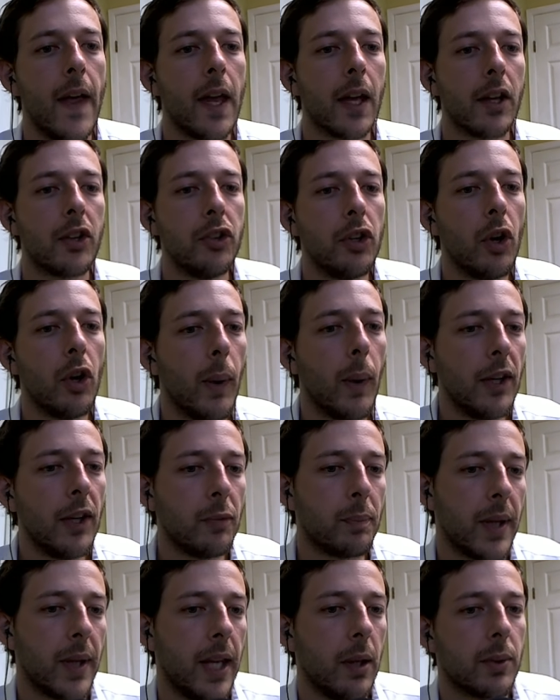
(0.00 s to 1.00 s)
Because, you know, white's
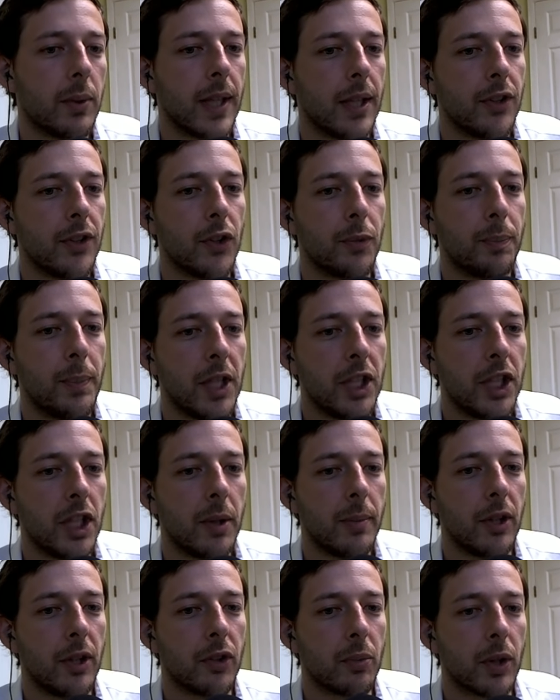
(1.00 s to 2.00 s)
playing without this
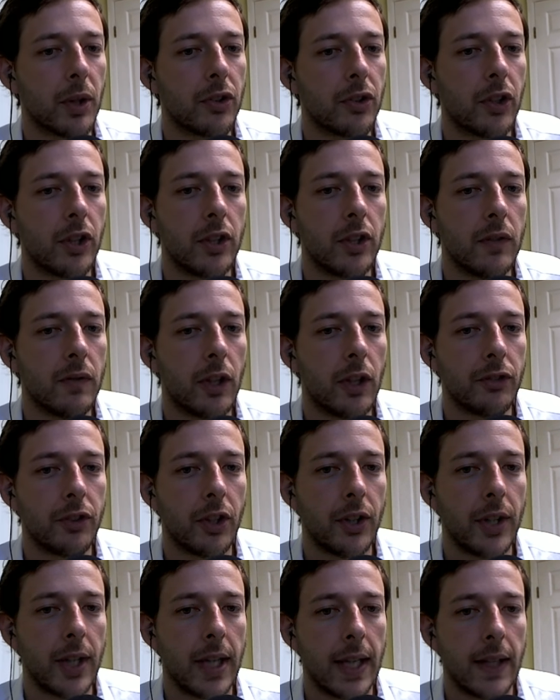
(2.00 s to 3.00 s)
bishop. His rooks aren't involved
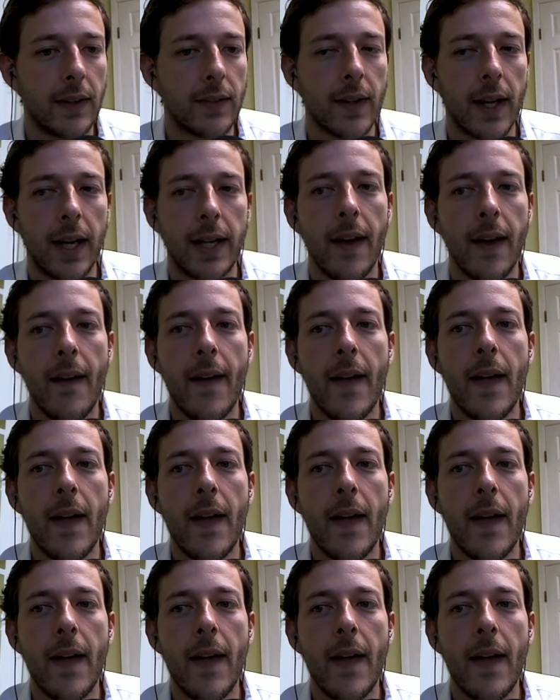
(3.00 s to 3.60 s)
on the king side.